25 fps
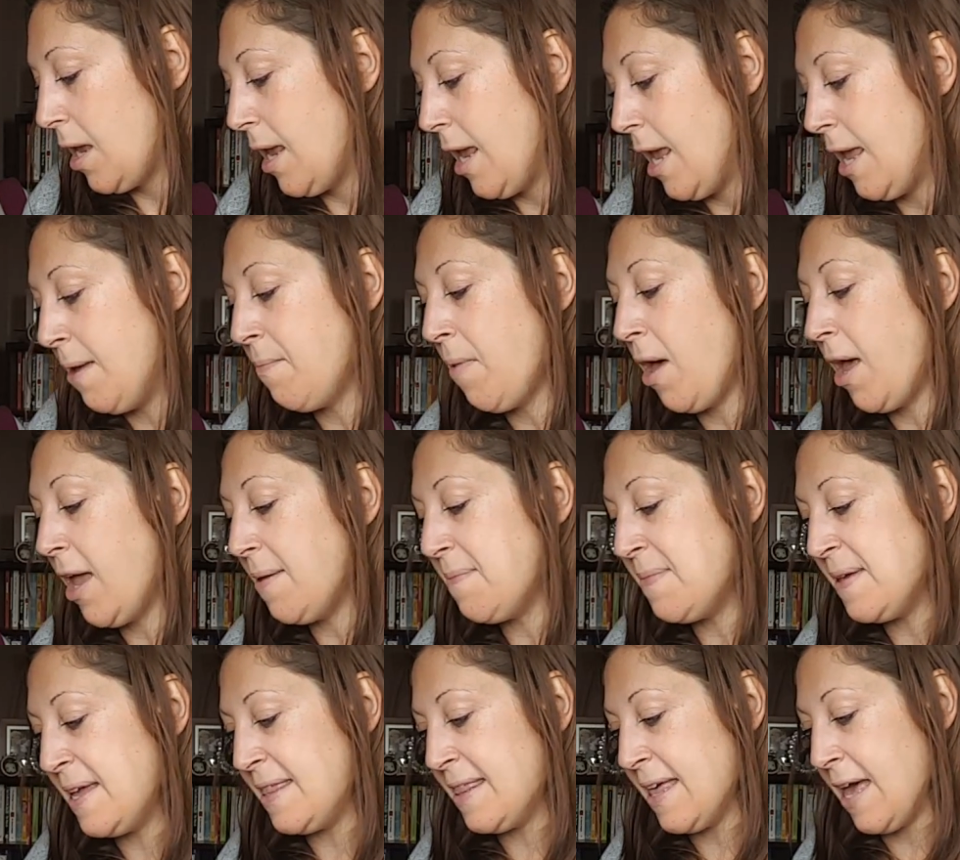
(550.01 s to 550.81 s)
It
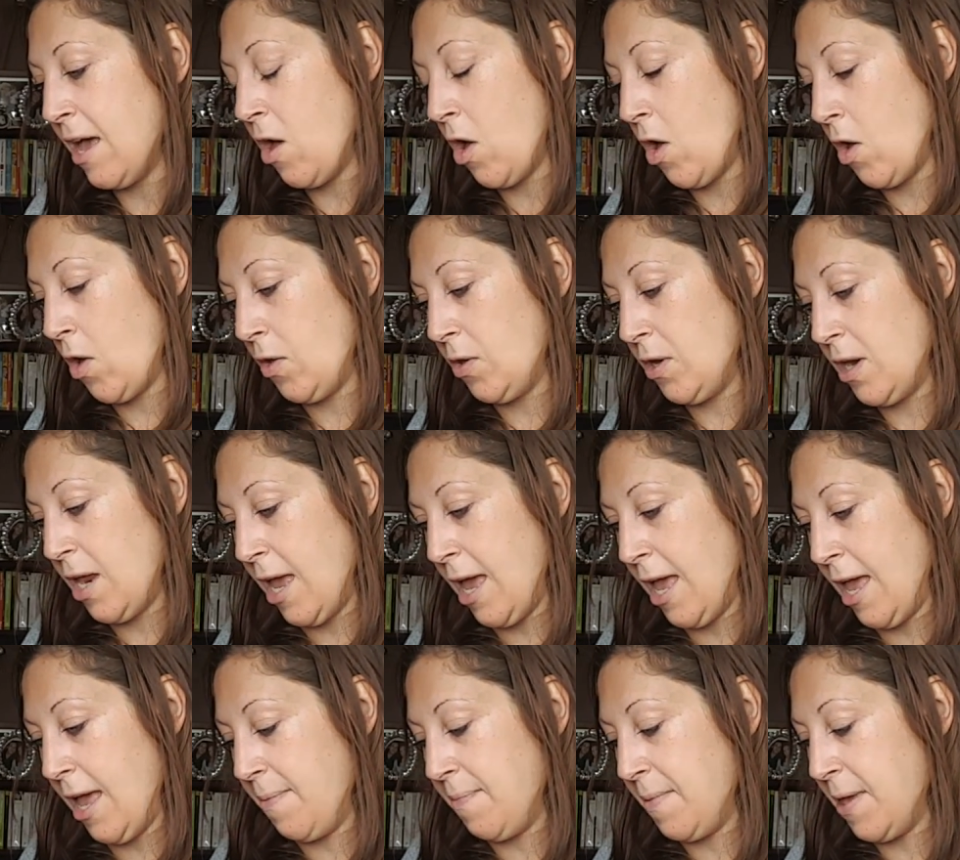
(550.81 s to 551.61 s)
might be that on
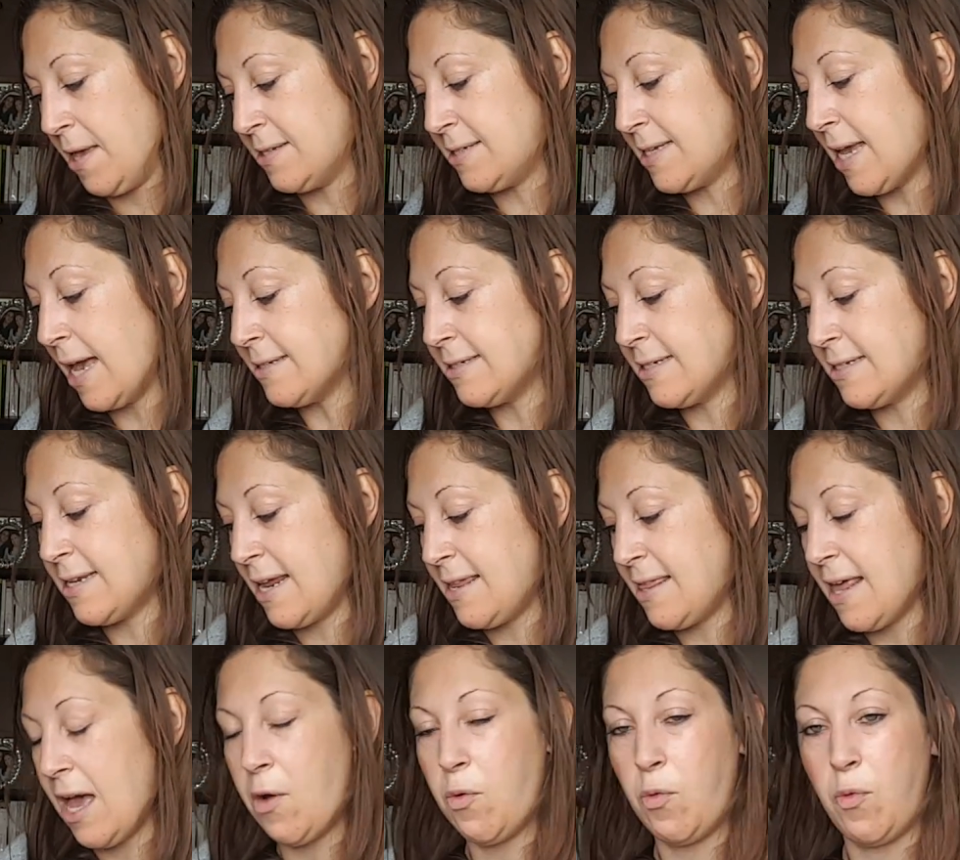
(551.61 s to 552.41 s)
a
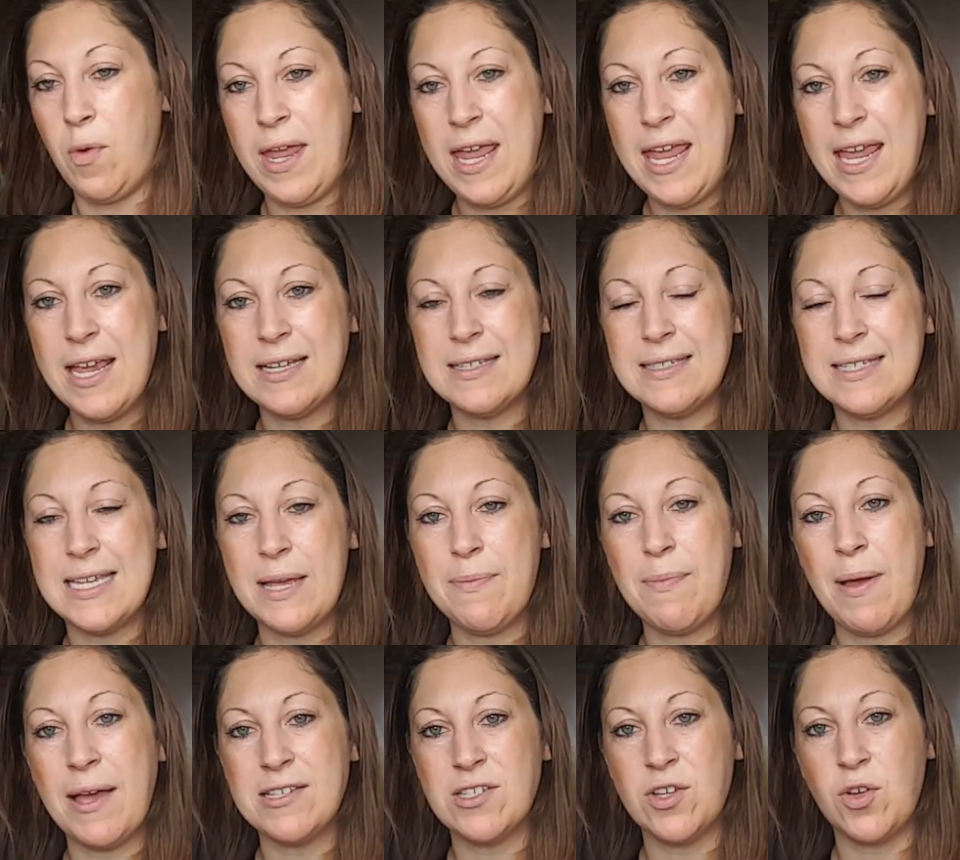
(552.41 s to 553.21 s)
Saturday that week,
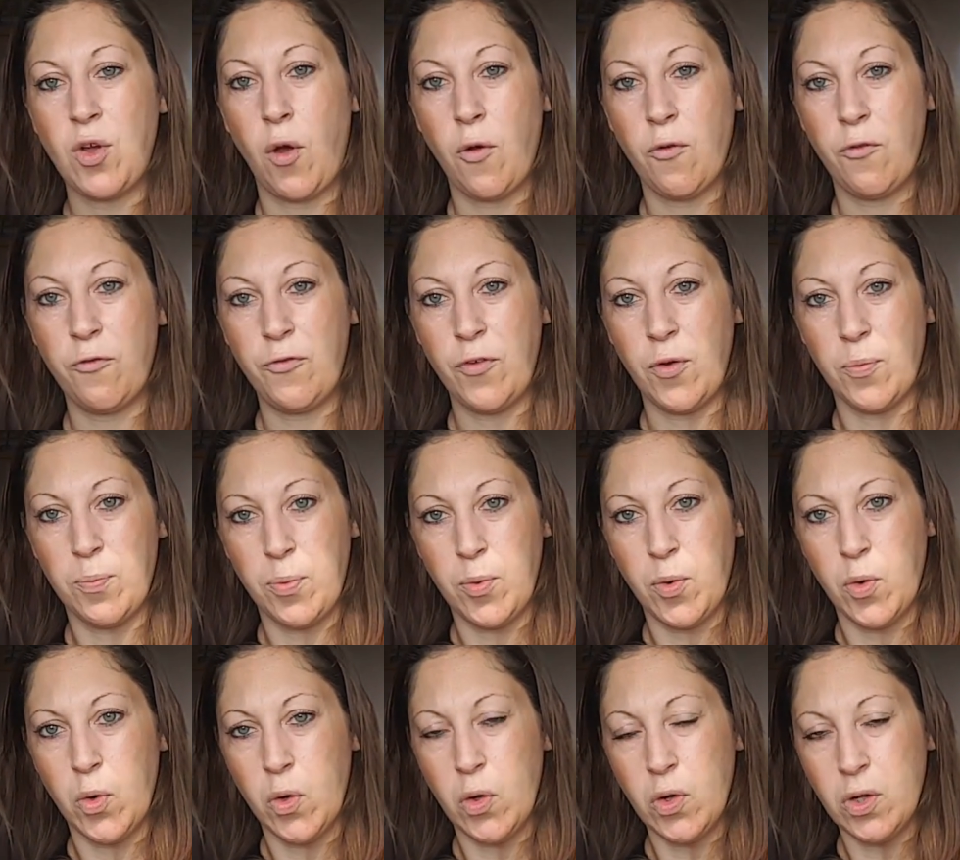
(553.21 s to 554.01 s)
Tim hasn't got
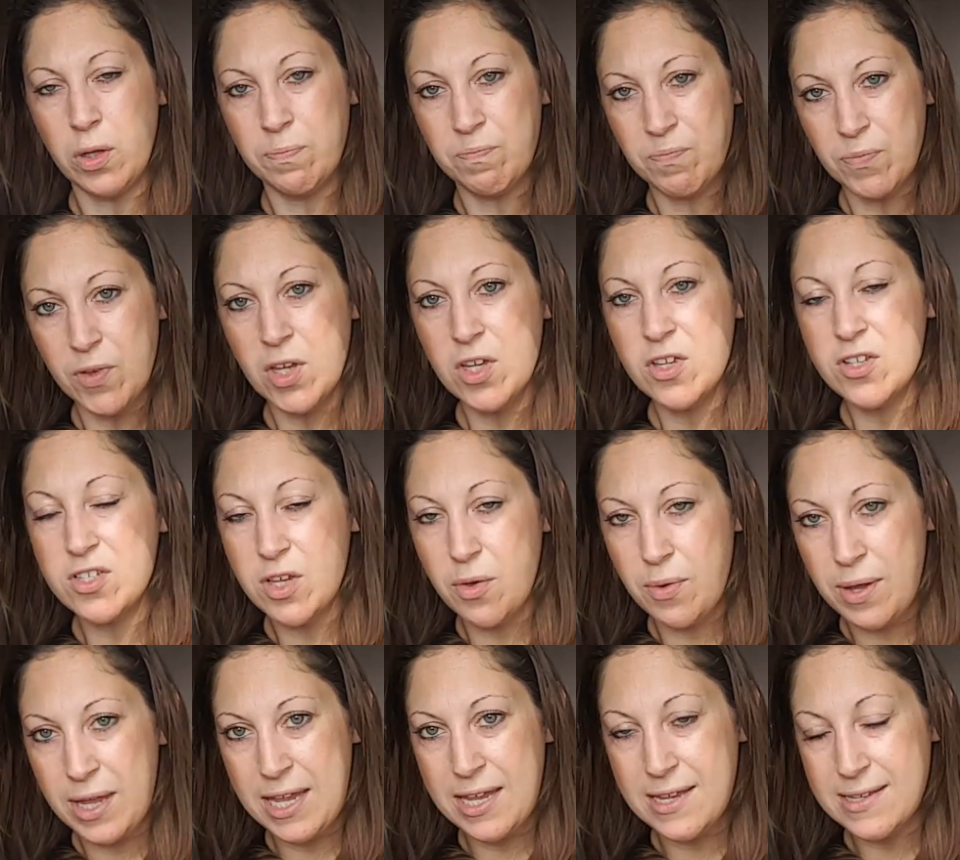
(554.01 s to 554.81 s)
football,
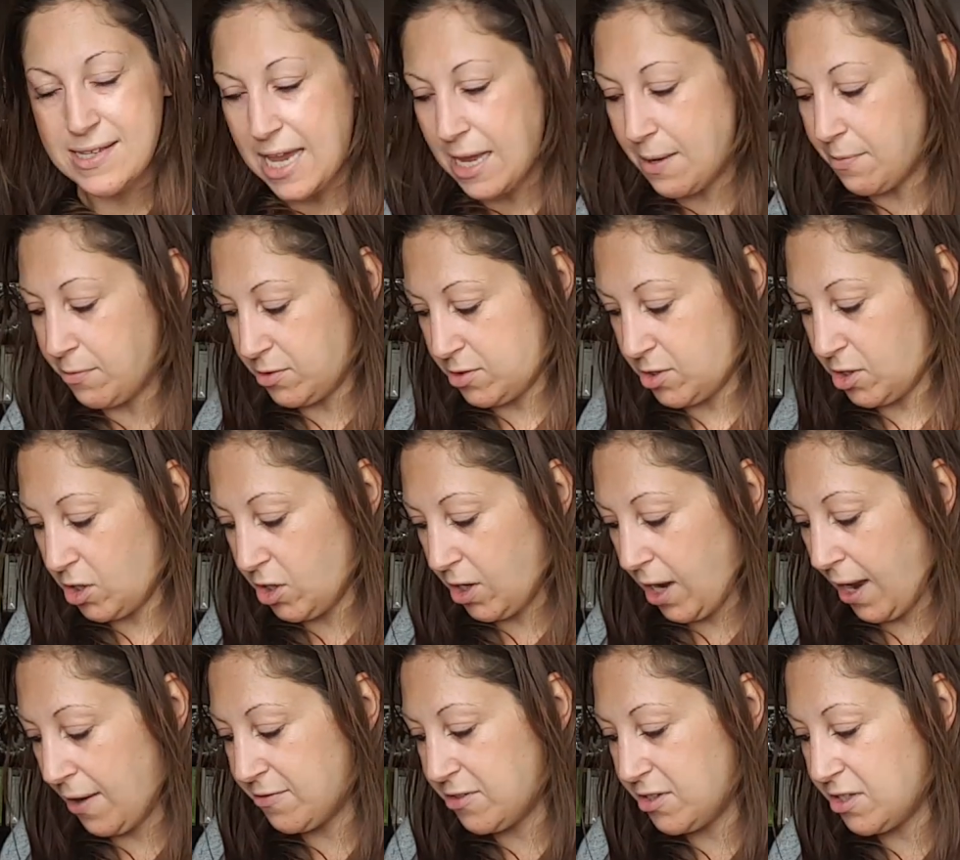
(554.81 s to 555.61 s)
so he's able to
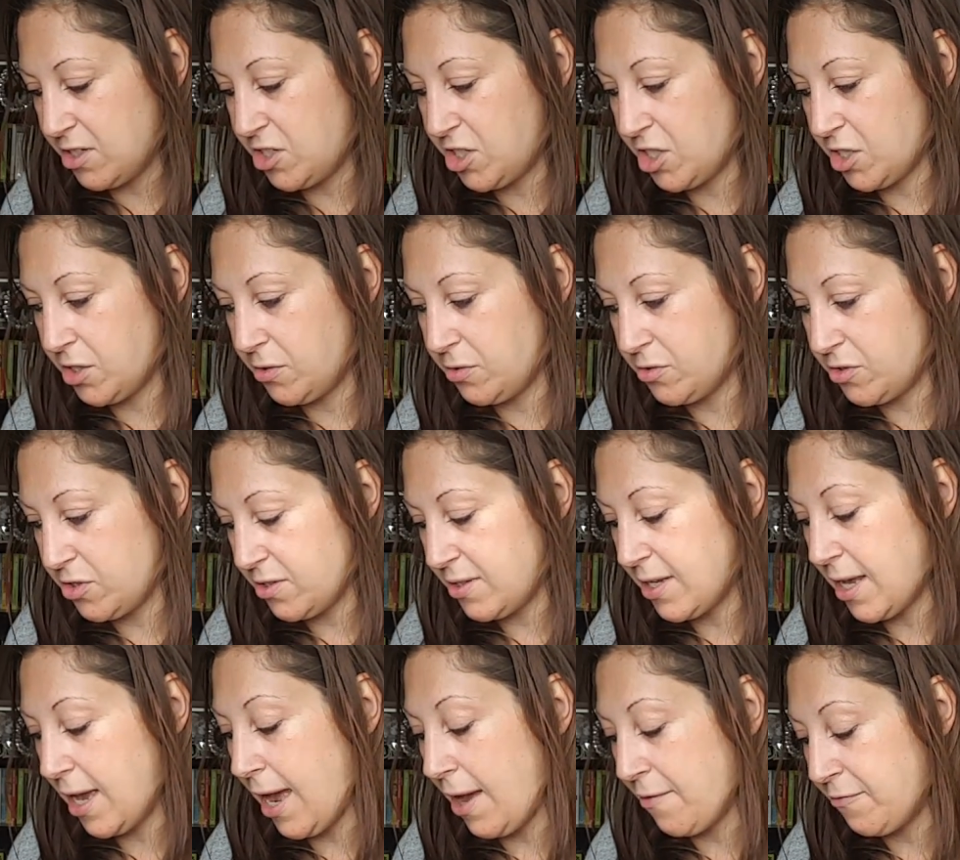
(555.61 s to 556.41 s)
look after the
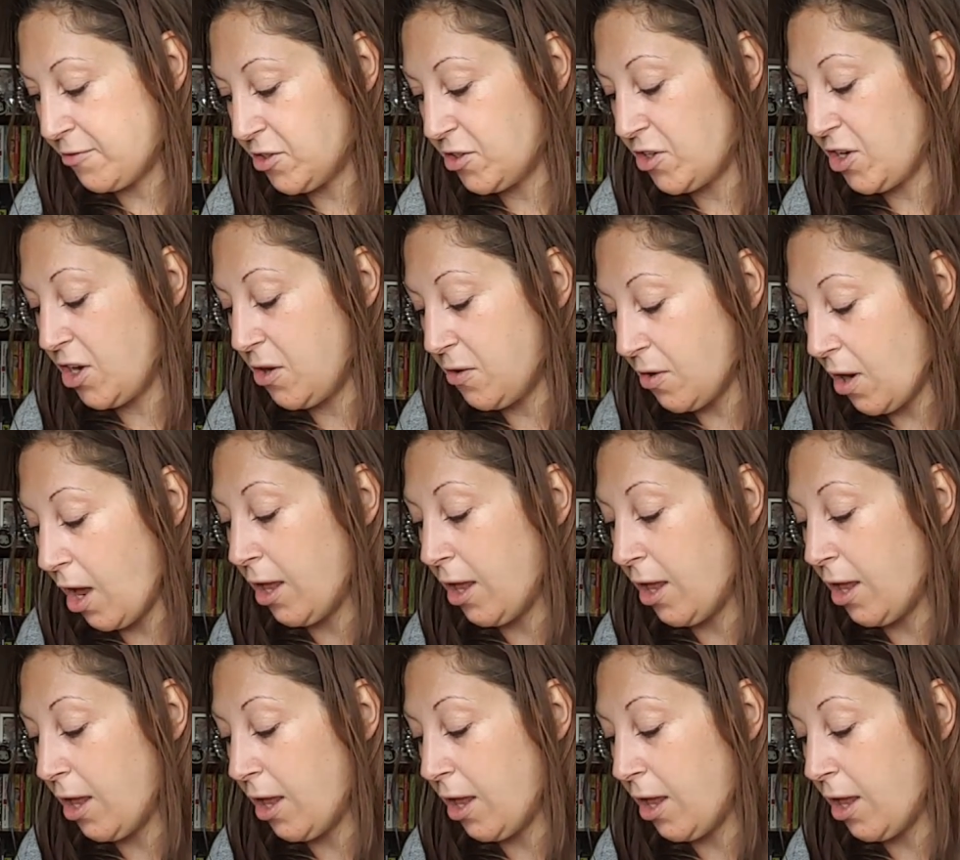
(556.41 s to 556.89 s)
children that afternoon.